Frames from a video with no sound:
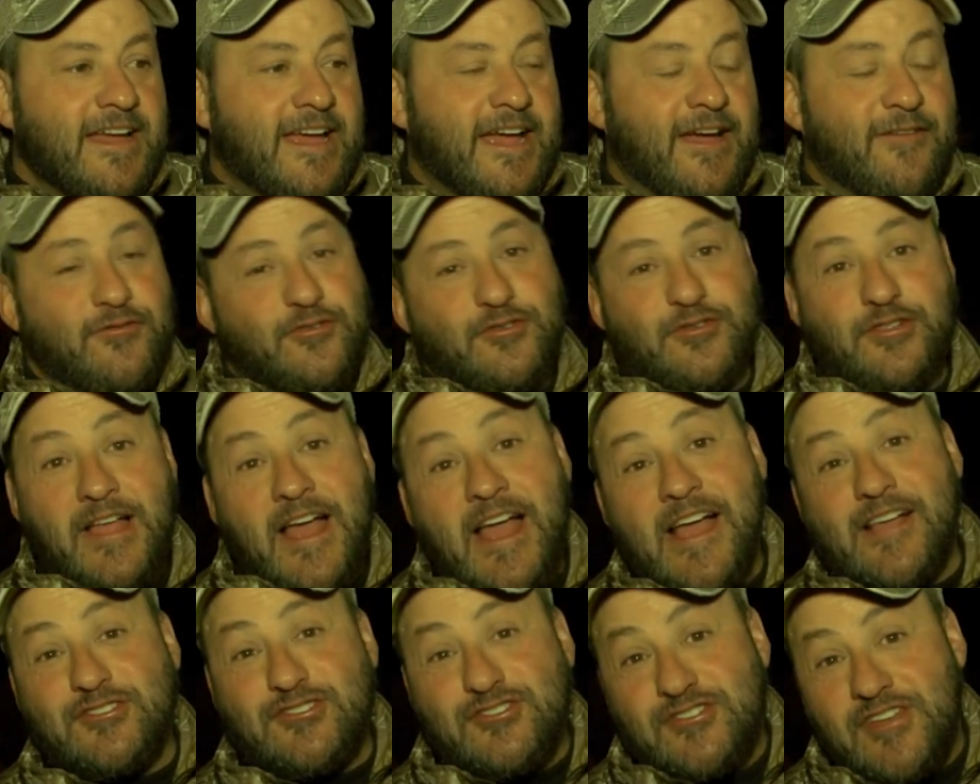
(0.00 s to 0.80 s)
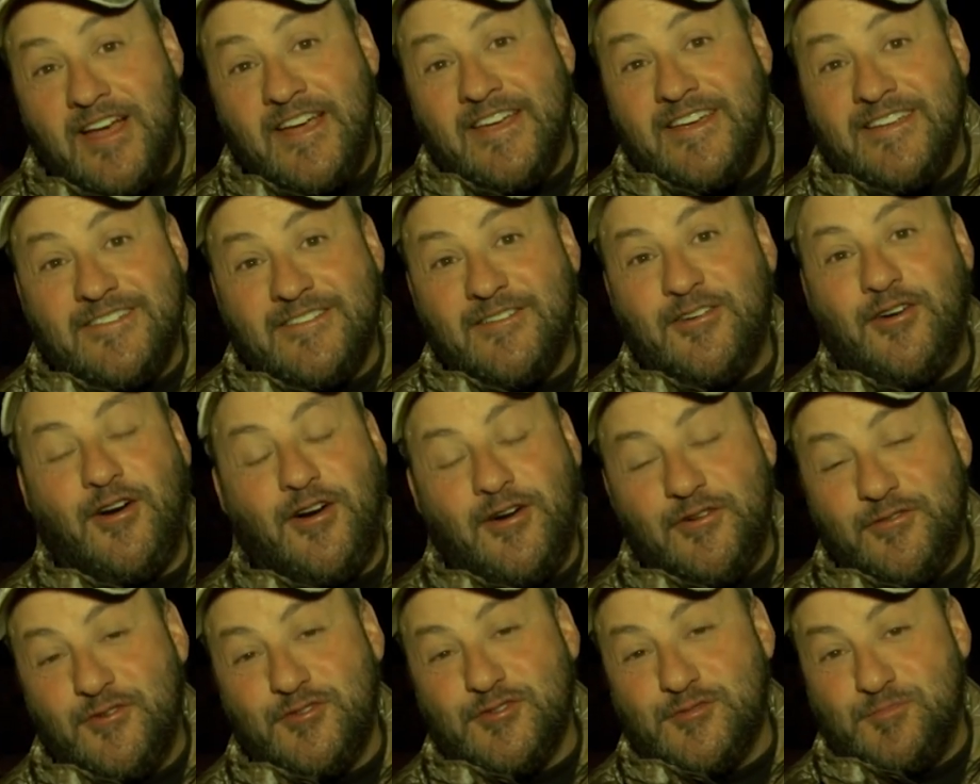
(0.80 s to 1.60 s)
after last night,
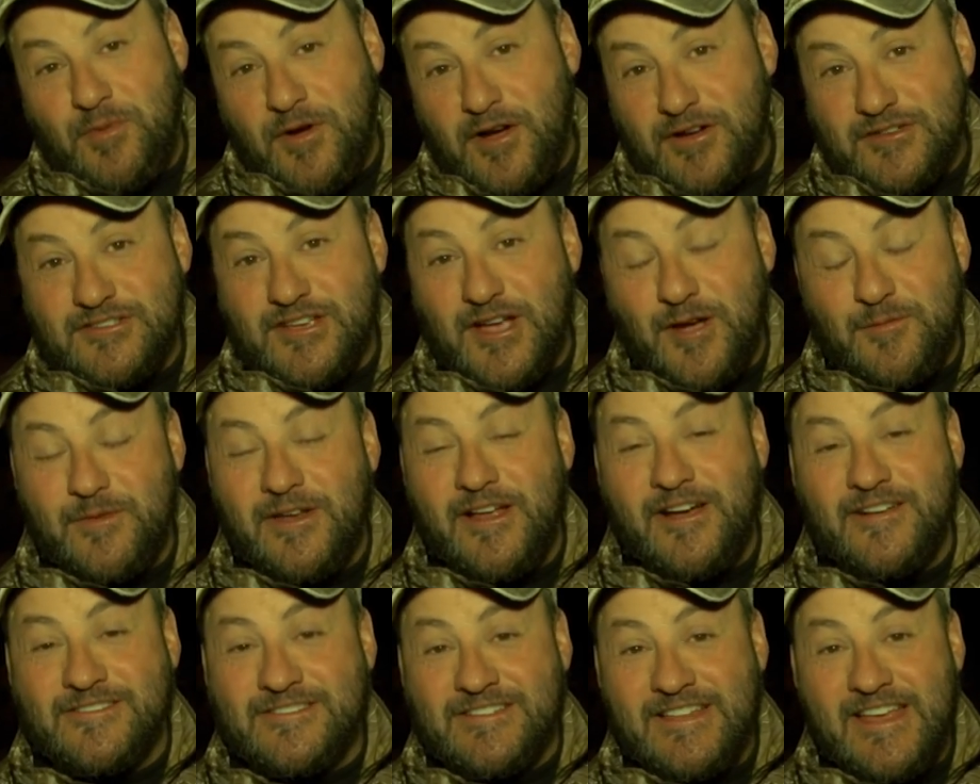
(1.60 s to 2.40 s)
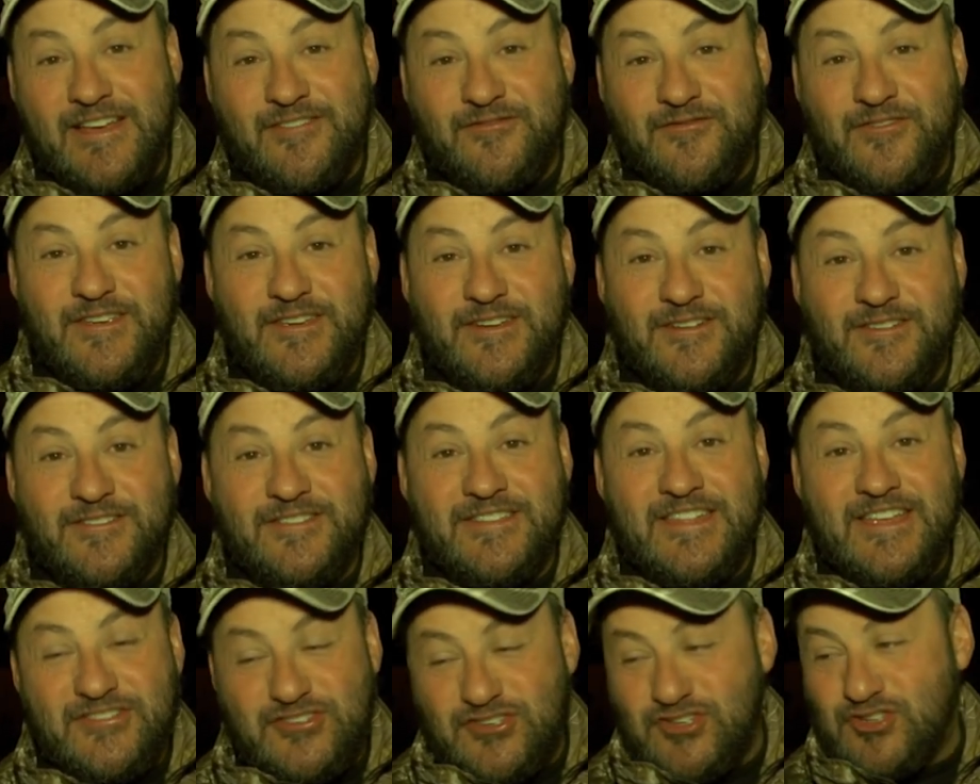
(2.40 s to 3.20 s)
all those bucks coming out to that field
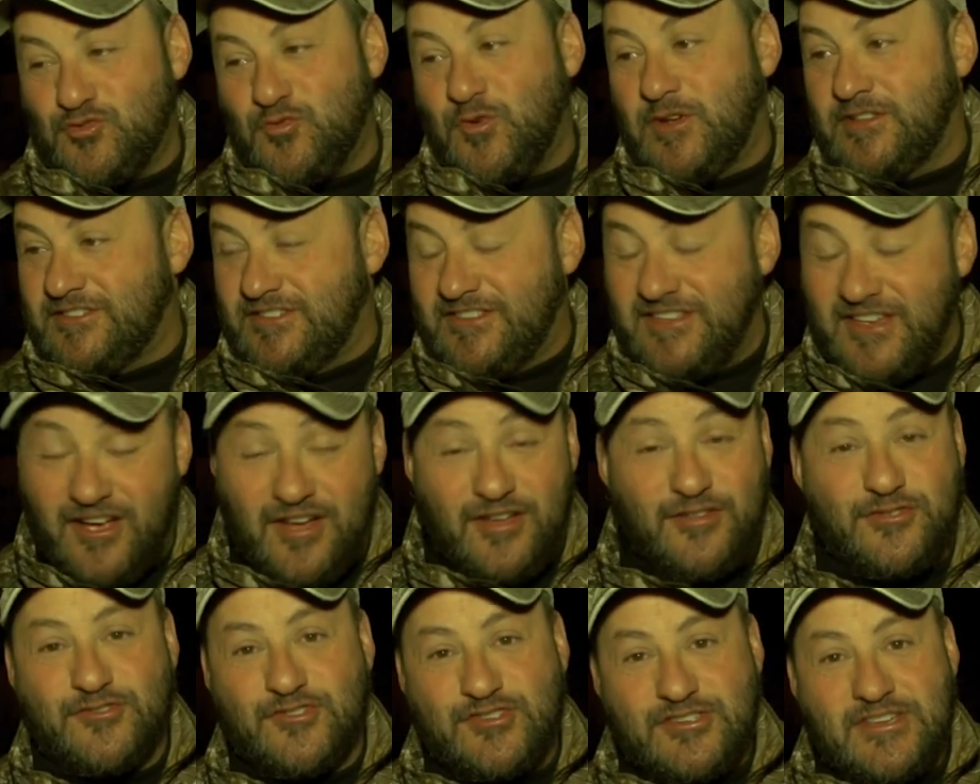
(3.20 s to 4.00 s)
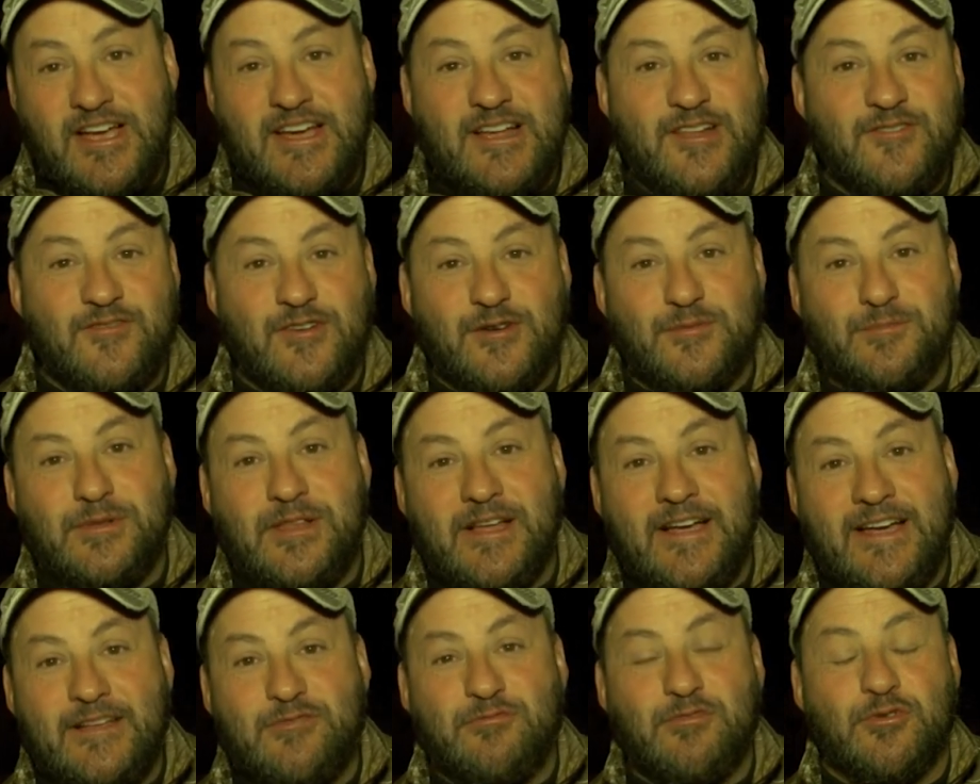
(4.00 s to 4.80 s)
and they just went to the other side of our
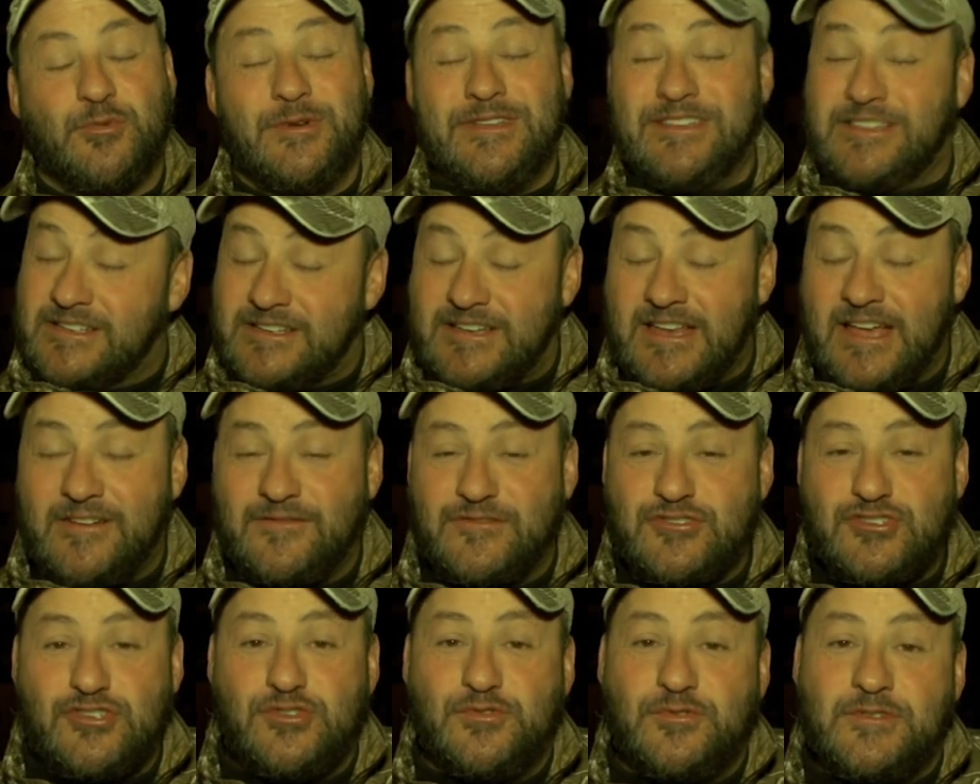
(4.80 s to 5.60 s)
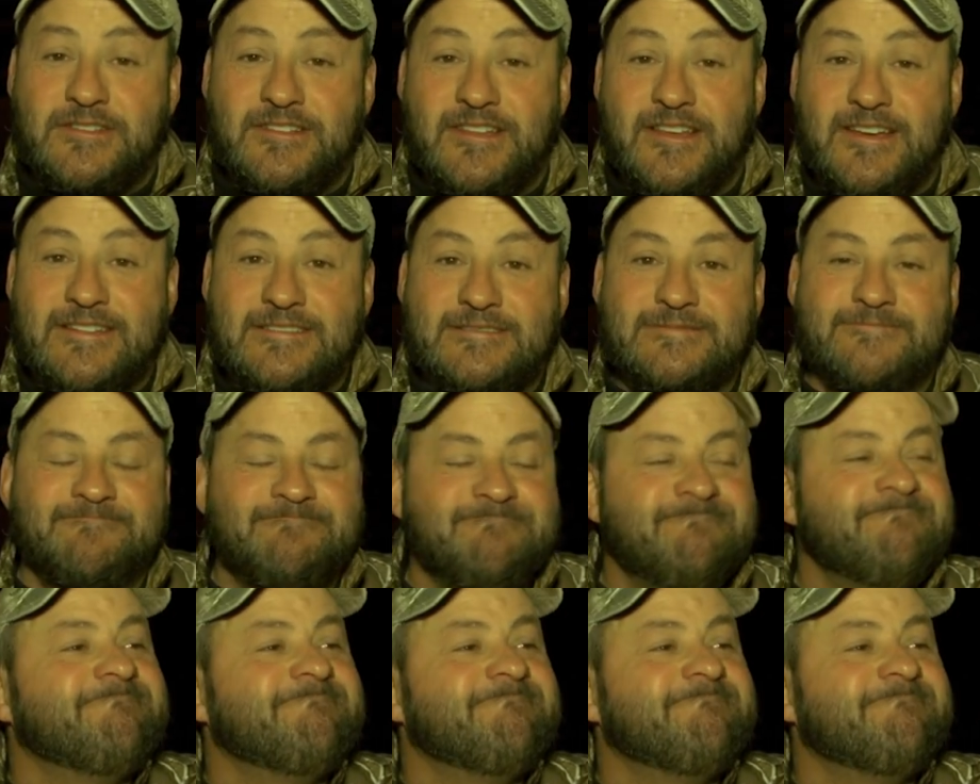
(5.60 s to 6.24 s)
blind where we didn't have a shooting lane.